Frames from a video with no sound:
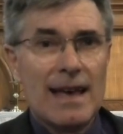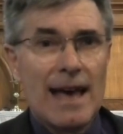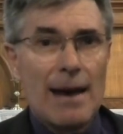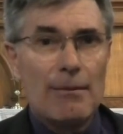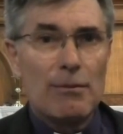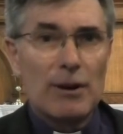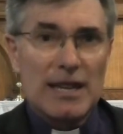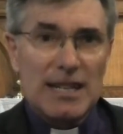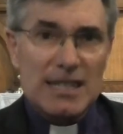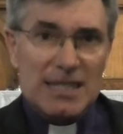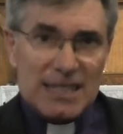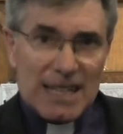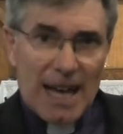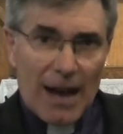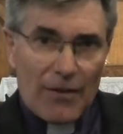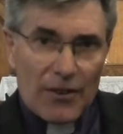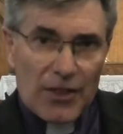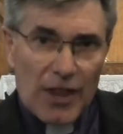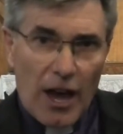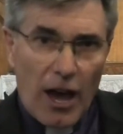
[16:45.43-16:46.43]
and we
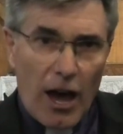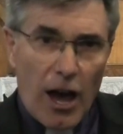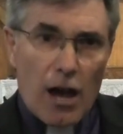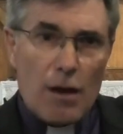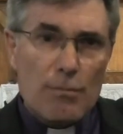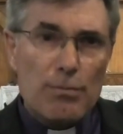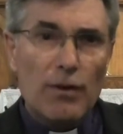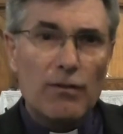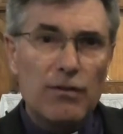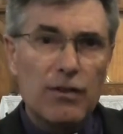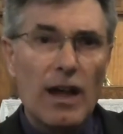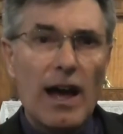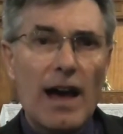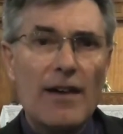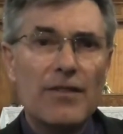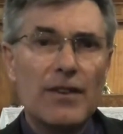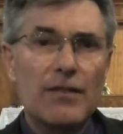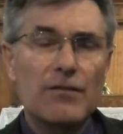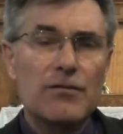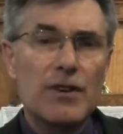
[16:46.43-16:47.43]
discover the hope of
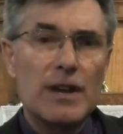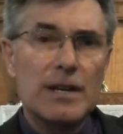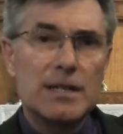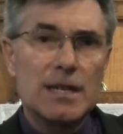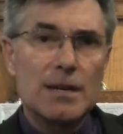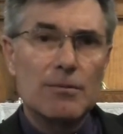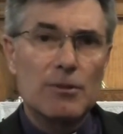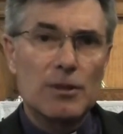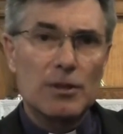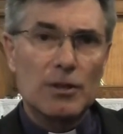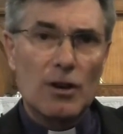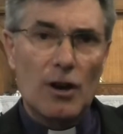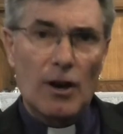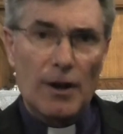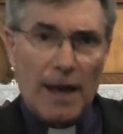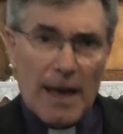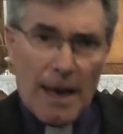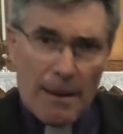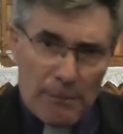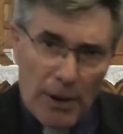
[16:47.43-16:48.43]
life in friendship with
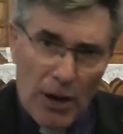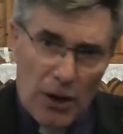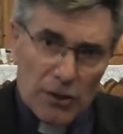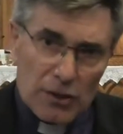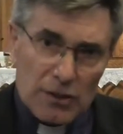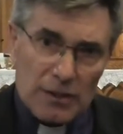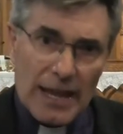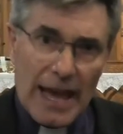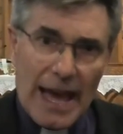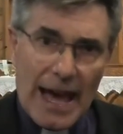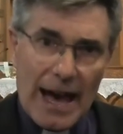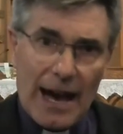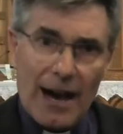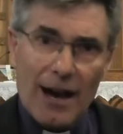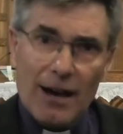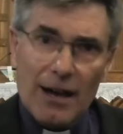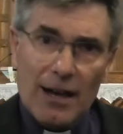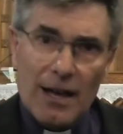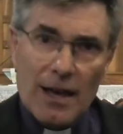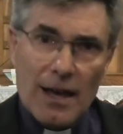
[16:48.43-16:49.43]
God, both
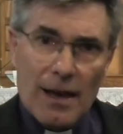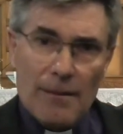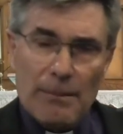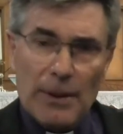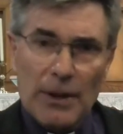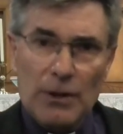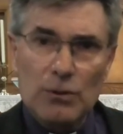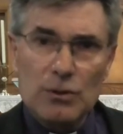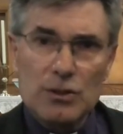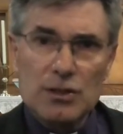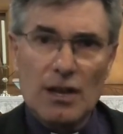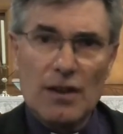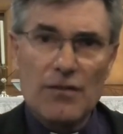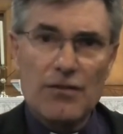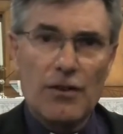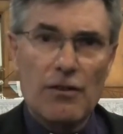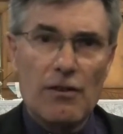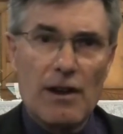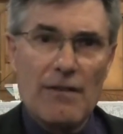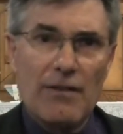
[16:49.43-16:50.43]
now but also
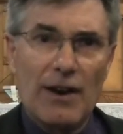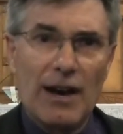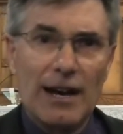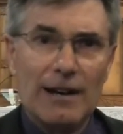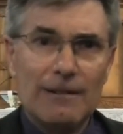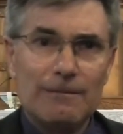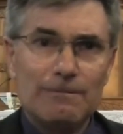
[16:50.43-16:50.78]
forever.